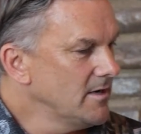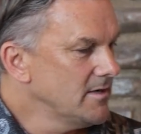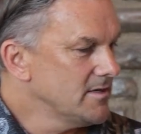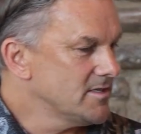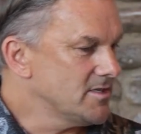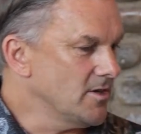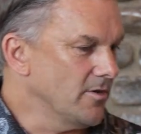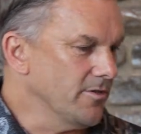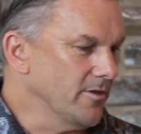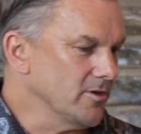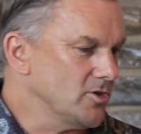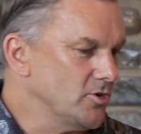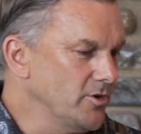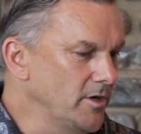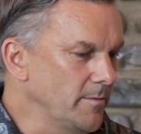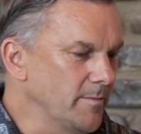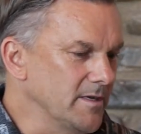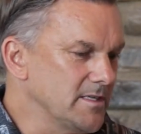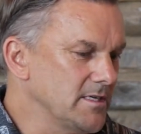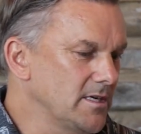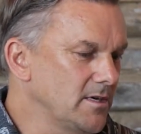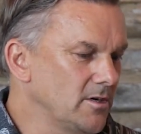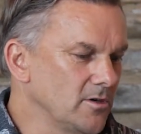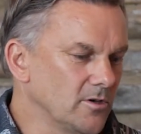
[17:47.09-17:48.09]
So the
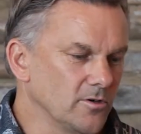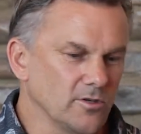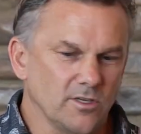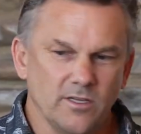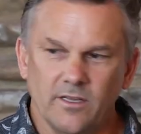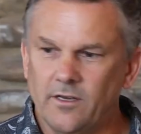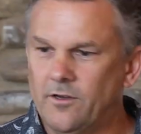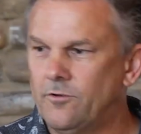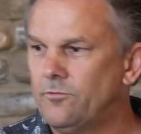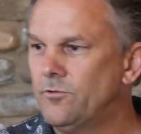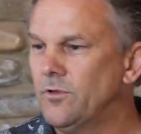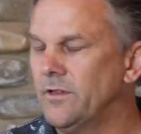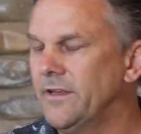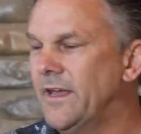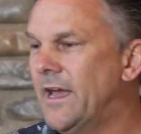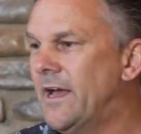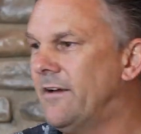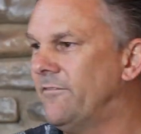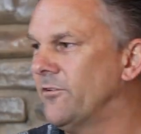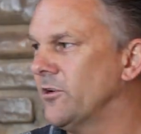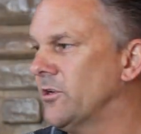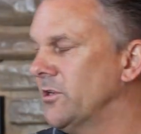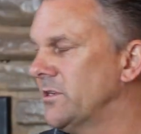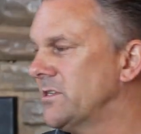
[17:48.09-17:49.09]
treatments here didn't really
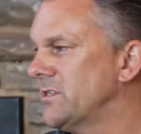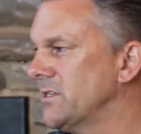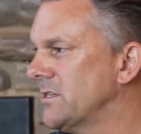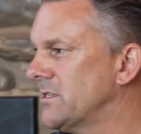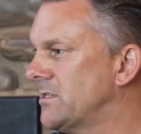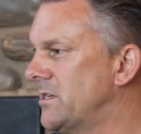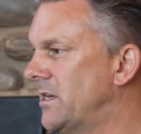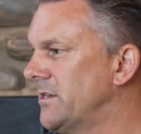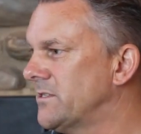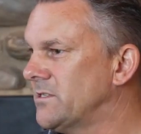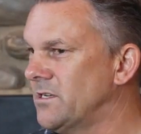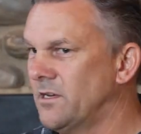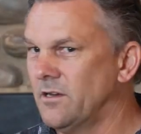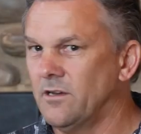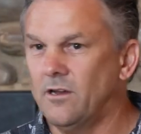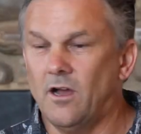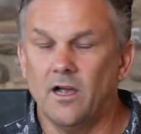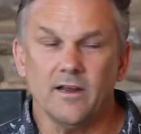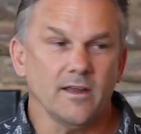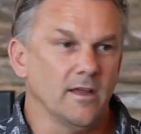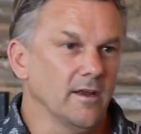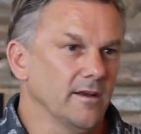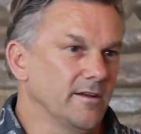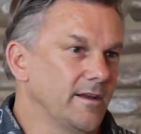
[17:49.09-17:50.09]
have a good success at
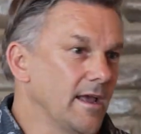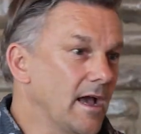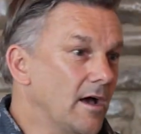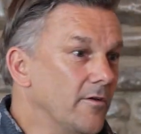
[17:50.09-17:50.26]
knocking